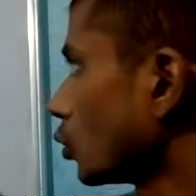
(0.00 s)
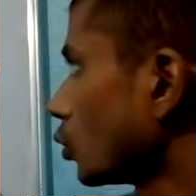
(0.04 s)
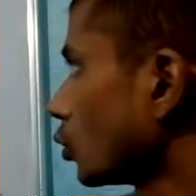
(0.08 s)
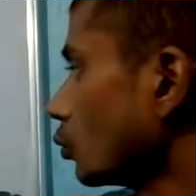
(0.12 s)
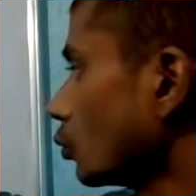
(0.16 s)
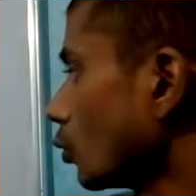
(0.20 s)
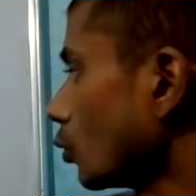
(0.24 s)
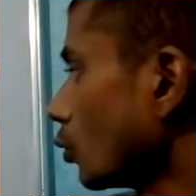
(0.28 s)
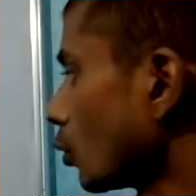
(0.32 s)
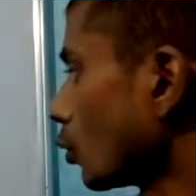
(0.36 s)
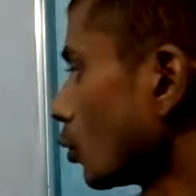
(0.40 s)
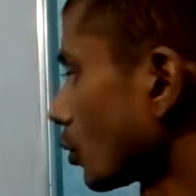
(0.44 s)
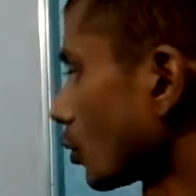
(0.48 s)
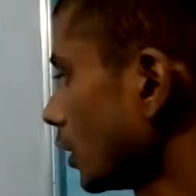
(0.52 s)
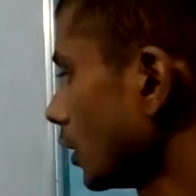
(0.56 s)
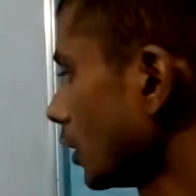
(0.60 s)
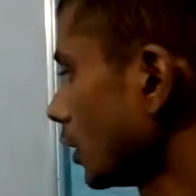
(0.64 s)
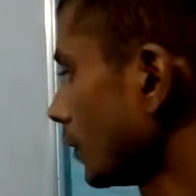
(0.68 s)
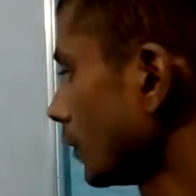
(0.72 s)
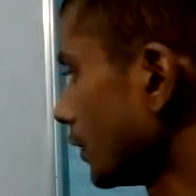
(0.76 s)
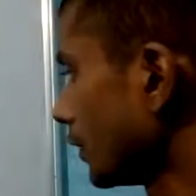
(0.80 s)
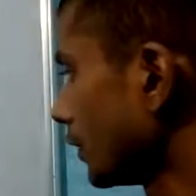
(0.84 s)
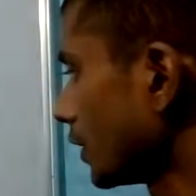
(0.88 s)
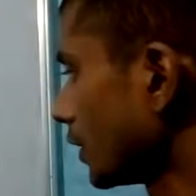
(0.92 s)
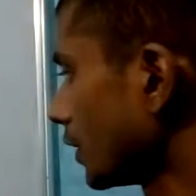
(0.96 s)
2 more.
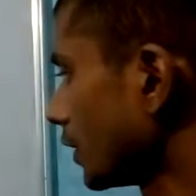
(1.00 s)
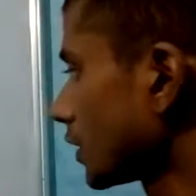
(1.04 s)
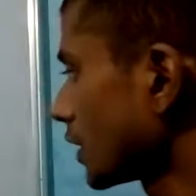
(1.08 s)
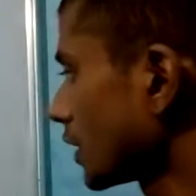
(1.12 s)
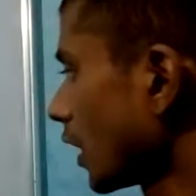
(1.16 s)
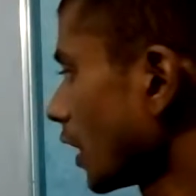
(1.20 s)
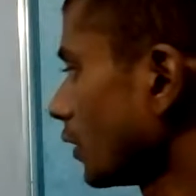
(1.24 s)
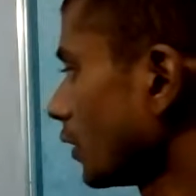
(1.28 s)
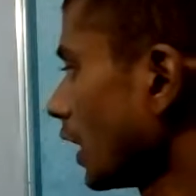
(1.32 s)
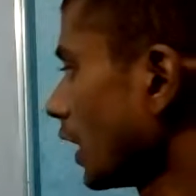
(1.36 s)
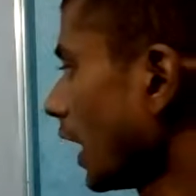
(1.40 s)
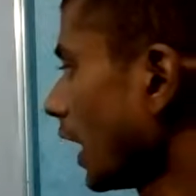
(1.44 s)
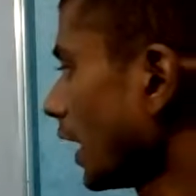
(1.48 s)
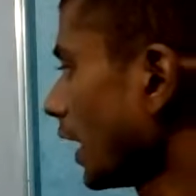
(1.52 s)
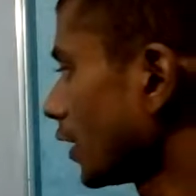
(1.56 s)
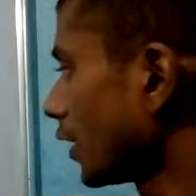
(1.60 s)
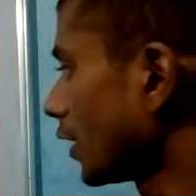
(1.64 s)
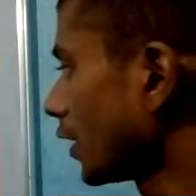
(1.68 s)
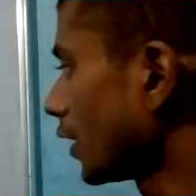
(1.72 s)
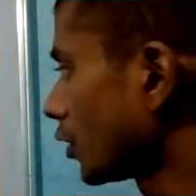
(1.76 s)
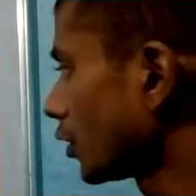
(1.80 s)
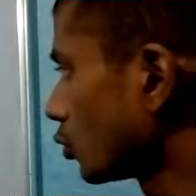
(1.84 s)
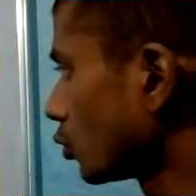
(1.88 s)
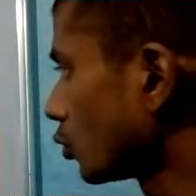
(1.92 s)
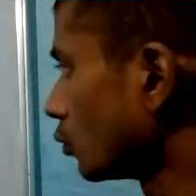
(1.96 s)
If in this I will
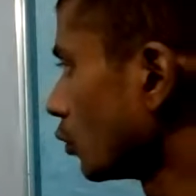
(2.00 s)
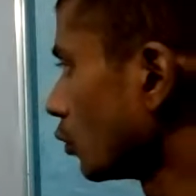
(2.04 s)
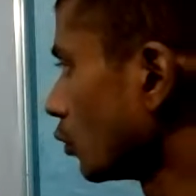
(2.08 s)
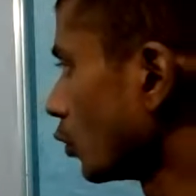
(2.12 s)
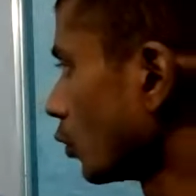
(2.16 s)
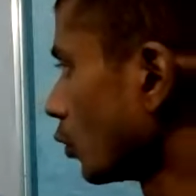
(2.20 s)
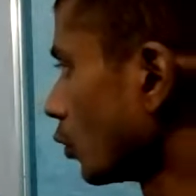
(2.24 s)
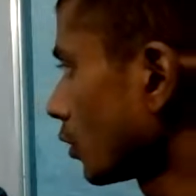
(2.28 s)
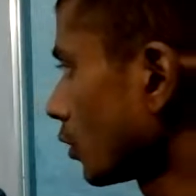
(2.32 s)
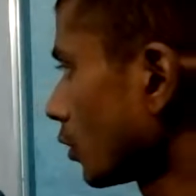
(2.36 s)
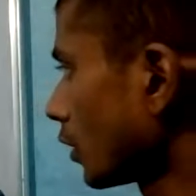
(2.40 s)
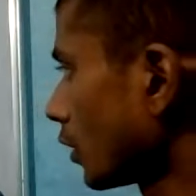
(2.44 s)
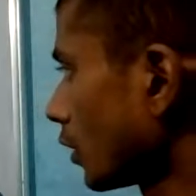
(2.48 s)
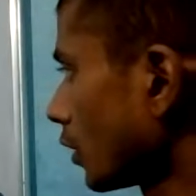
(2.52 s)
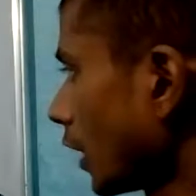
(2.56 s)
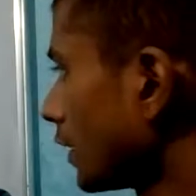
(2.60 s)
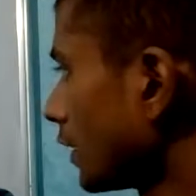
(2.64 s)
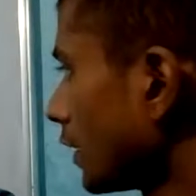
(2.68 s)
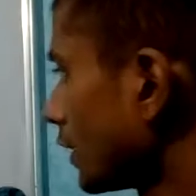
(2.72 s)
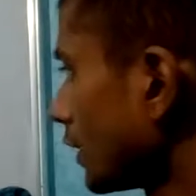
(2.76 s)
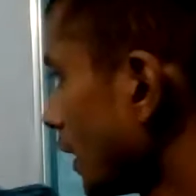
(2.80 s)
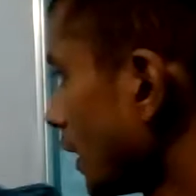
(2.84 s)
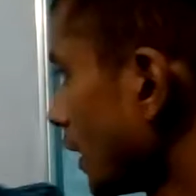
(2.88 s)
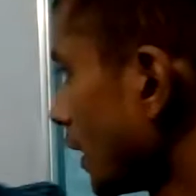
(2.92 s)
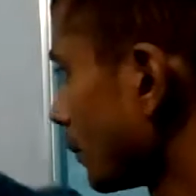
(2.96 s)
add 2 more,
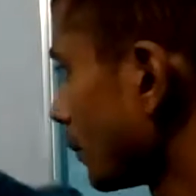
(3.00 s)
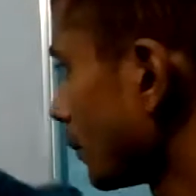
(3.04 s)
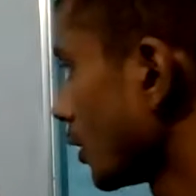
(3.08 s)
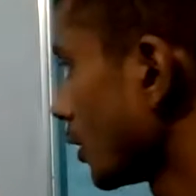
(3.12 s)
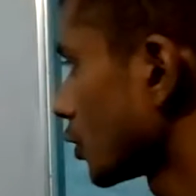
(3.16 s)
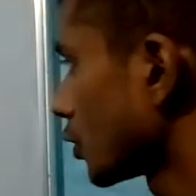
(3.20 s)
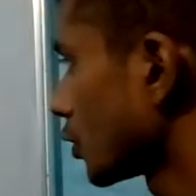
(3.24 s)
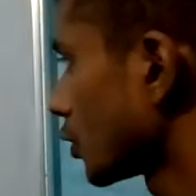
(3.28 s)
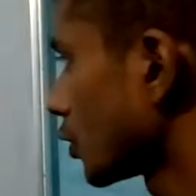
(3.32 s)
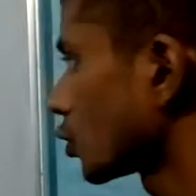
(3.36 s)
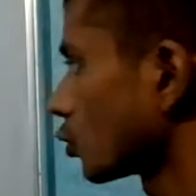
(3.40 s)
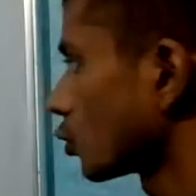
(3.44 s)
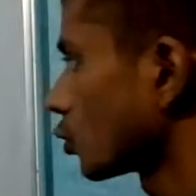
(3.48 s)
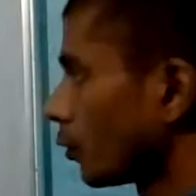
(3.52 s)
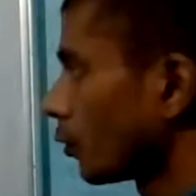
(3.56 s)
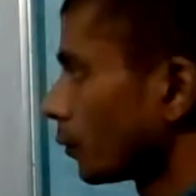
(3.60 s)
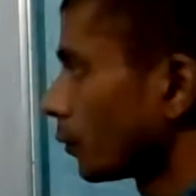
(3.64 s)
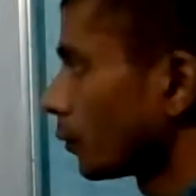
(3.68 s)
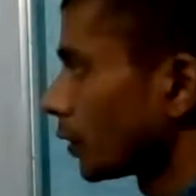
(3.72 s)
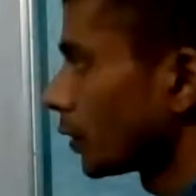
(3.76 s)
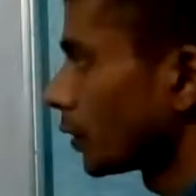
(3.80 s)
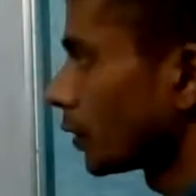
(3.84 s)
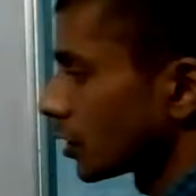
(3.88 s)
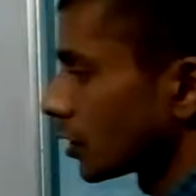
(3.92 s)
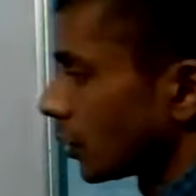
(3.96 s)
999 plus 2, how
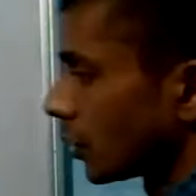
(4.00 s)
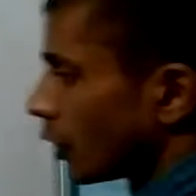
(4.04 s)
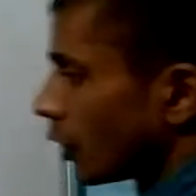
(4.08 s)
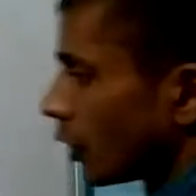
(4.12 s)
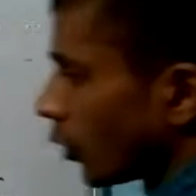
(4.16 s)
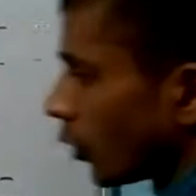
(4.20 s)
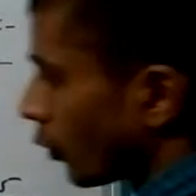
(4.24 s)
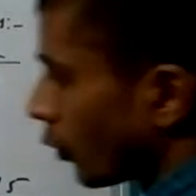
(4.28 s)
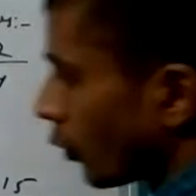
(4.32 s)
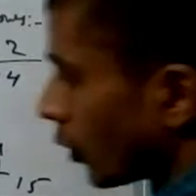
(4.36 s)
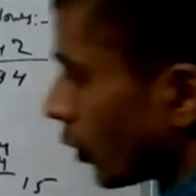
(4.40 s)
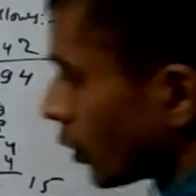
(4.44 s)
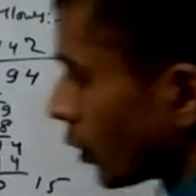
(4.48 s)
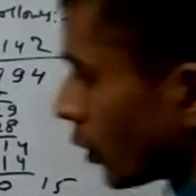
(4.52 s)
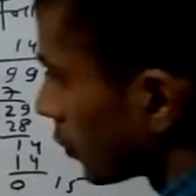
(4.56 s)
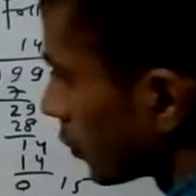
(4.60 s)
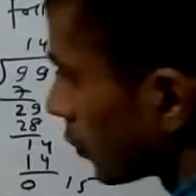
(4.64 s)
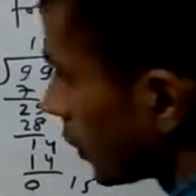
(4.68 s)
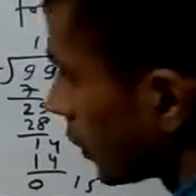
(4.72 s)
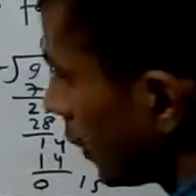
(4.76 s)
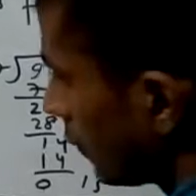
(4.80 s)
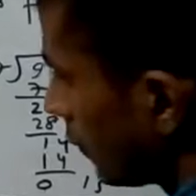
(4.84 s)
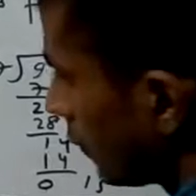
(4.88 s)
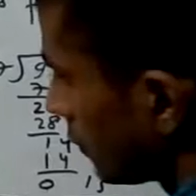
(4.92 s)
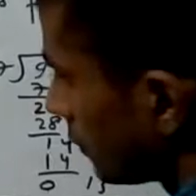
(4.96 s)
much?
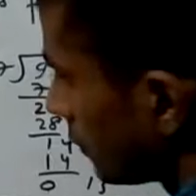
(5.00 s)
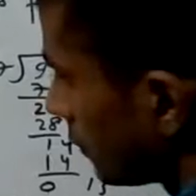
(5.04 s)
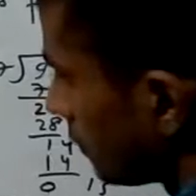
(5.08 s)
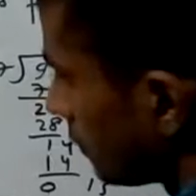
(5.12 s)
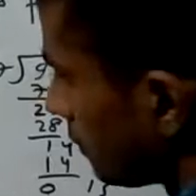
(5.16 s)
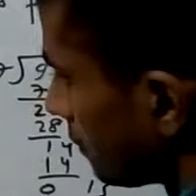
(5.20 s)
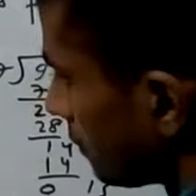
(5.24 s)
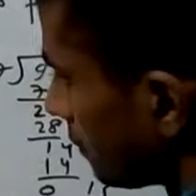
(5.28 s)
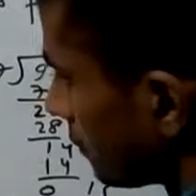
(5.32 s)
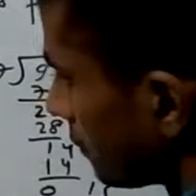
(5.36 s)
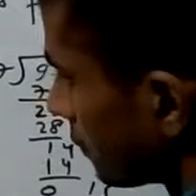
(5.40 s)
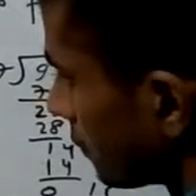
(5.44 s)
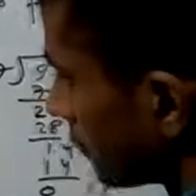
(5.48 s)
1001.